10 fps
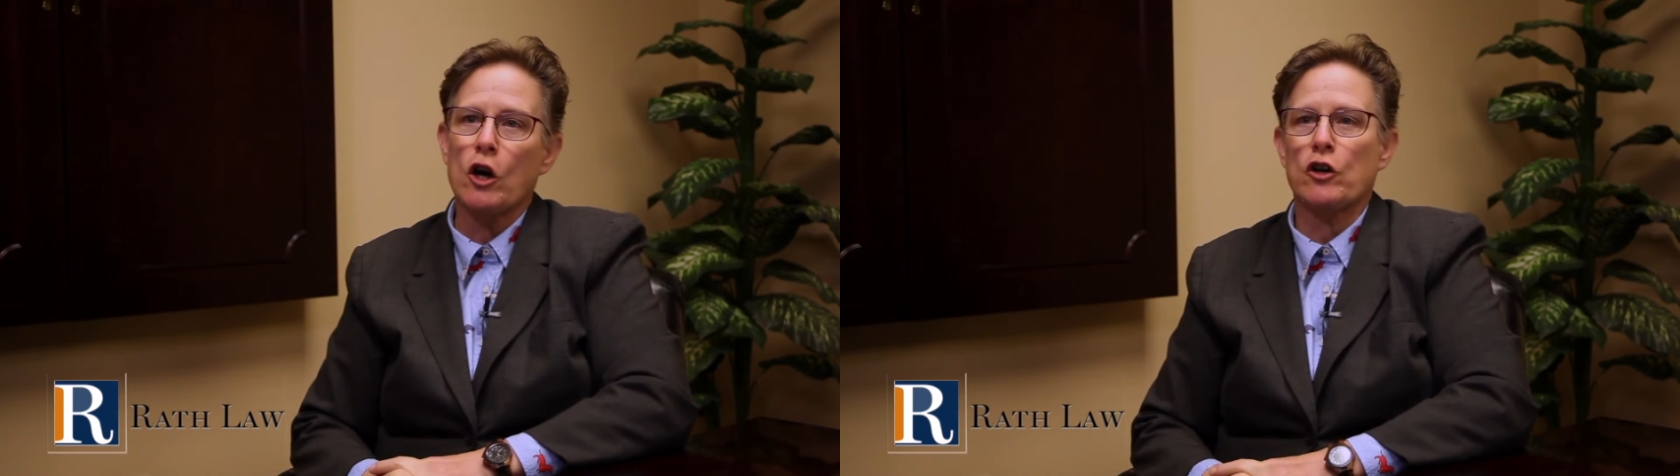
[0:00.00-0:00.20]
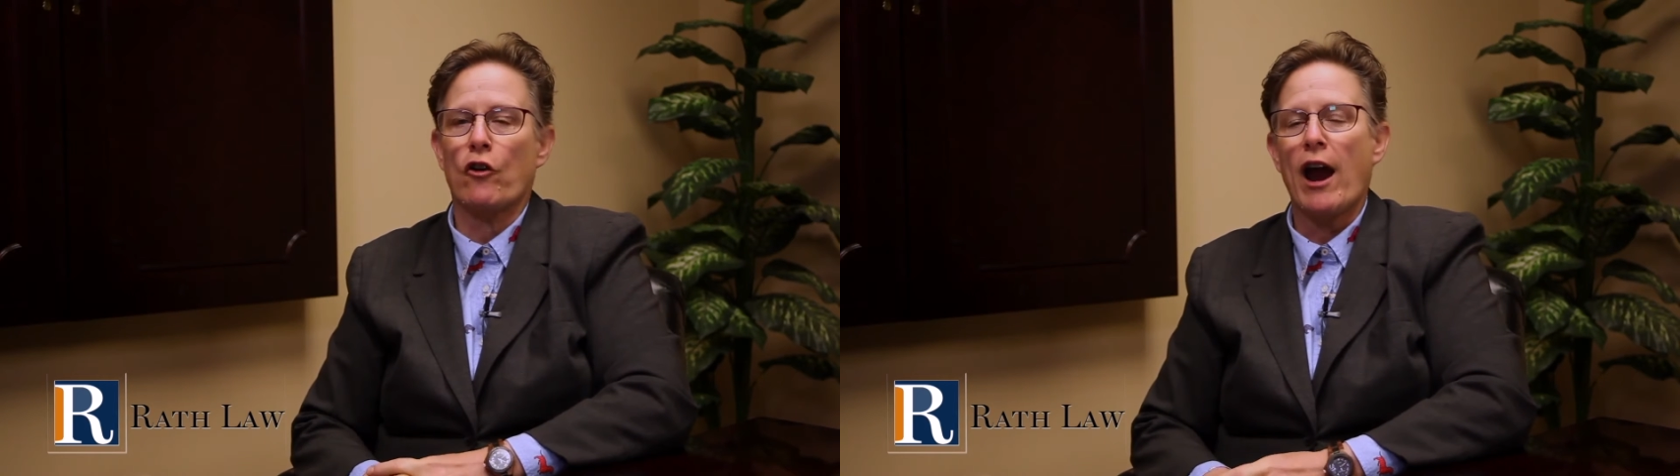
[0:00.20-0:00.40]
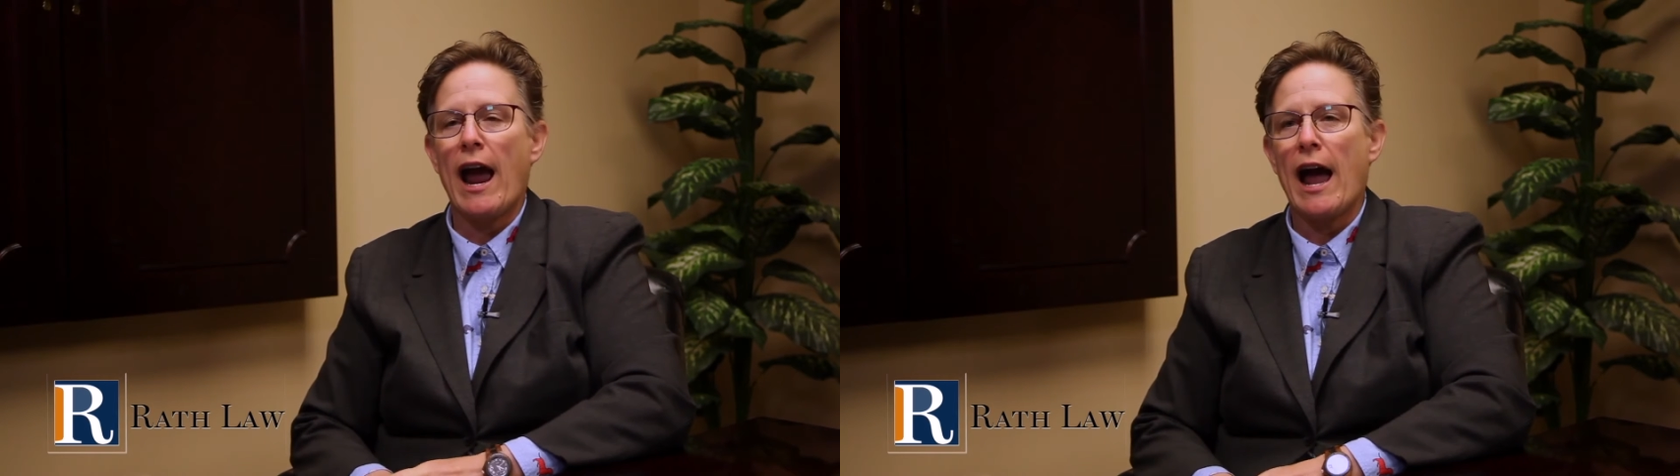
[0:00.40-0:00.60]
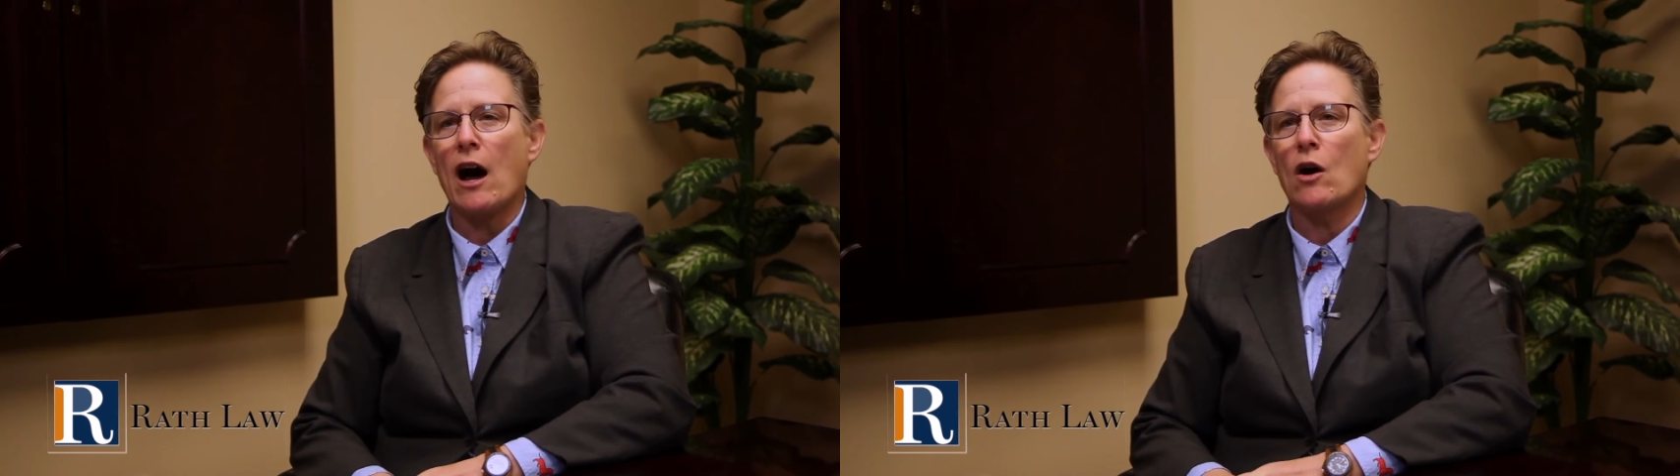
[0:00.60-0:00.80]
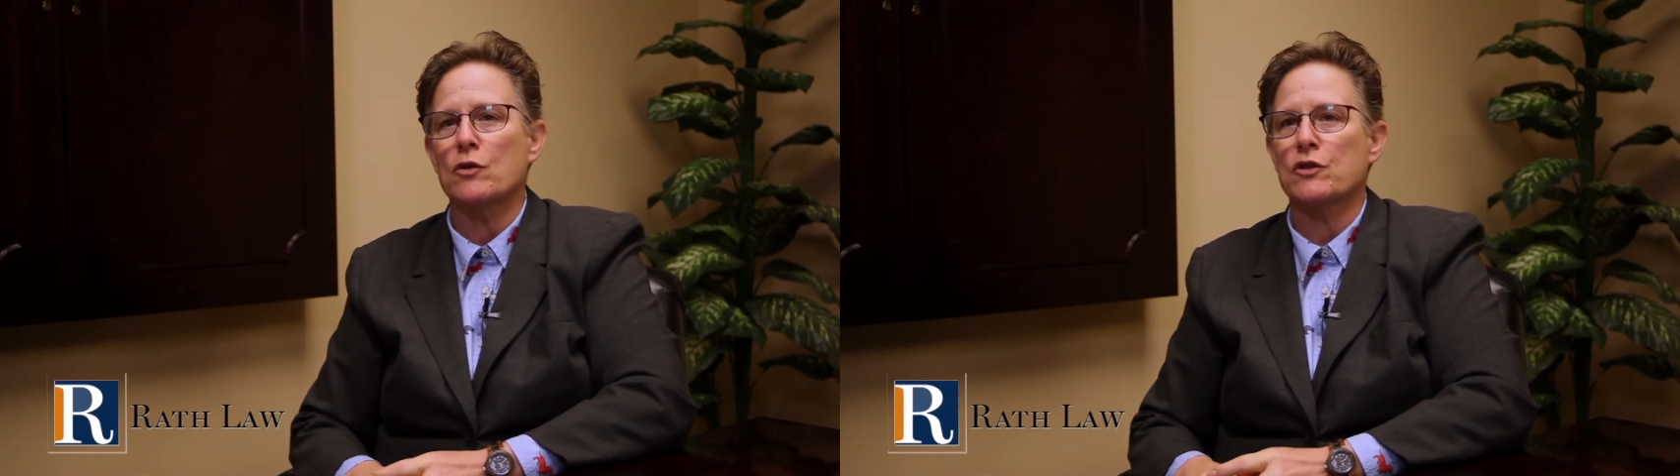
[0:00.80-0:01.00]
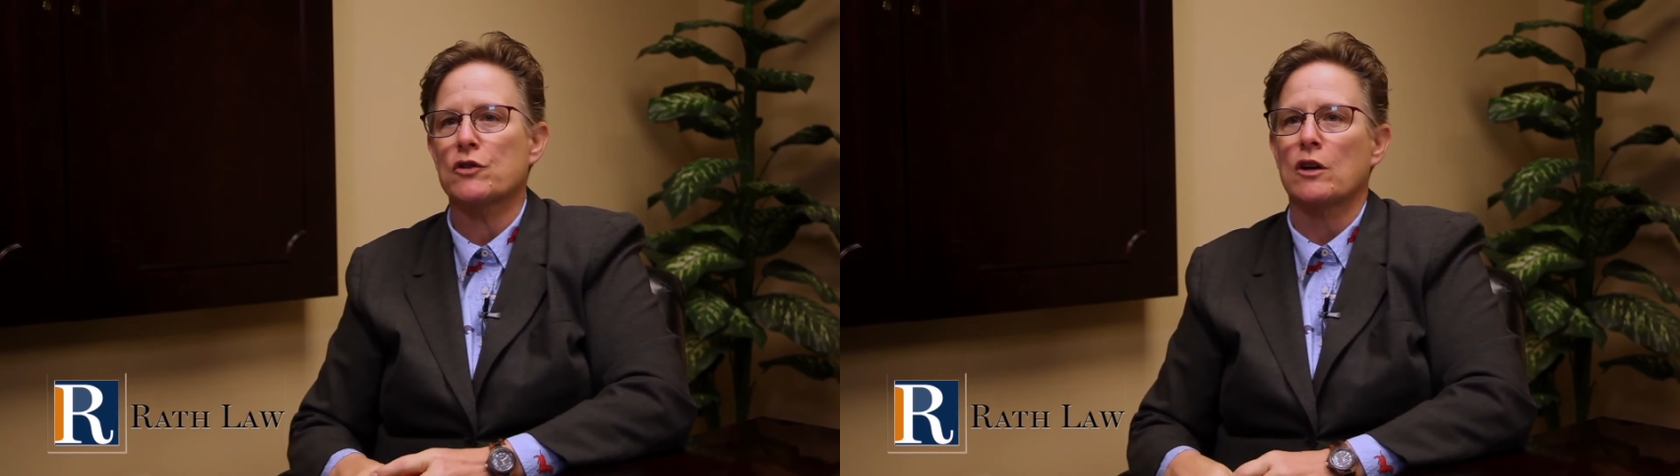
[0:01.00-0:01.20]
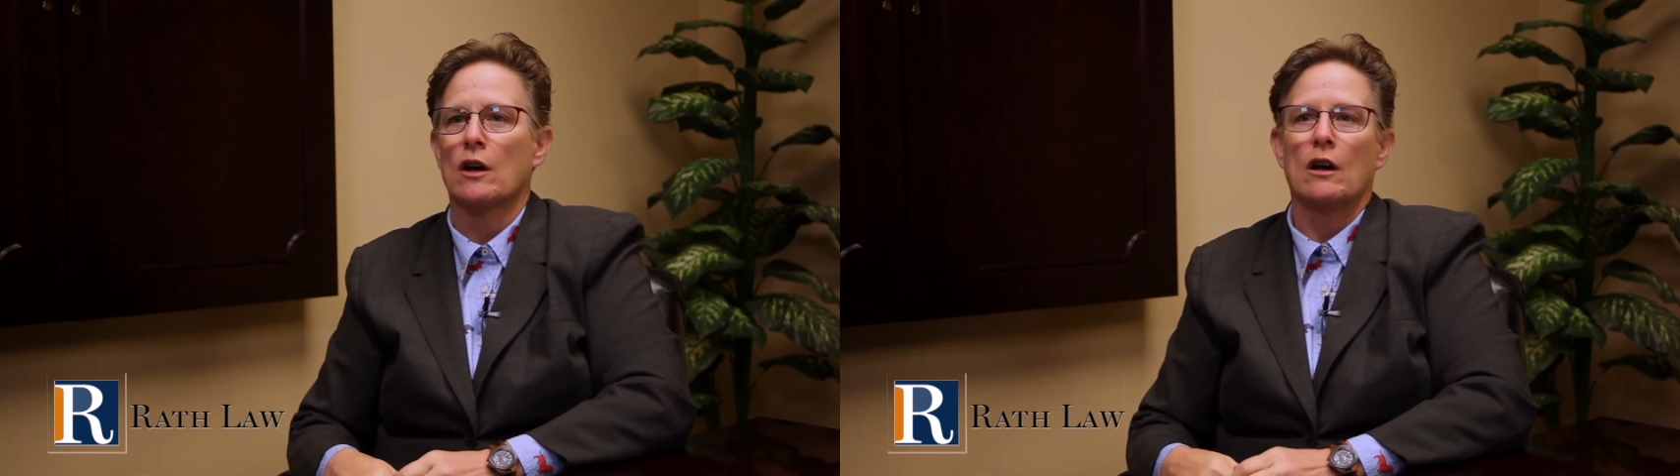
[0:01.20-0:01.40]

your house,